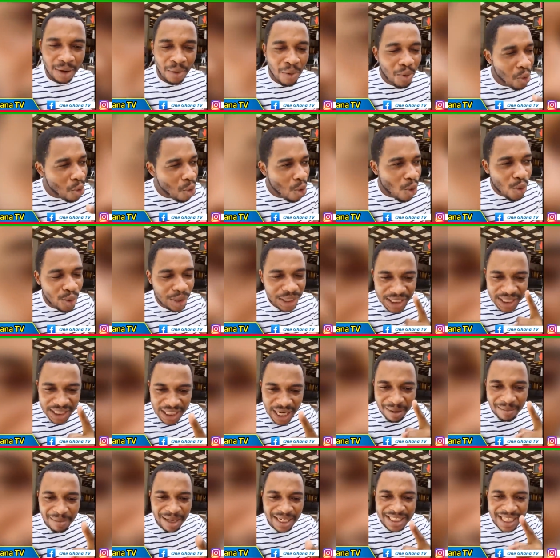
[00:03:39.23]
Who won't
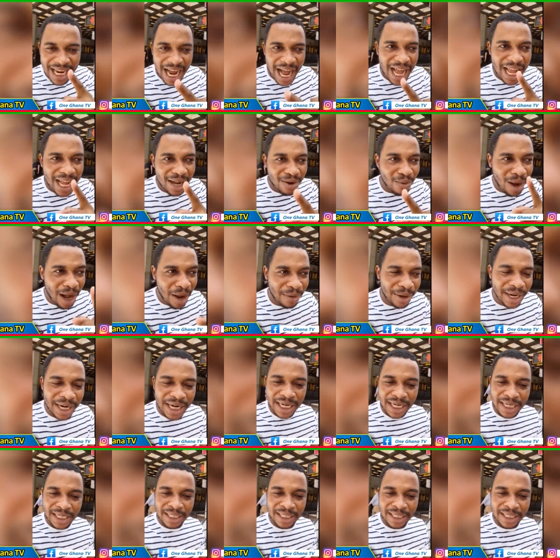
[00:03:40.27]
in a major and worry.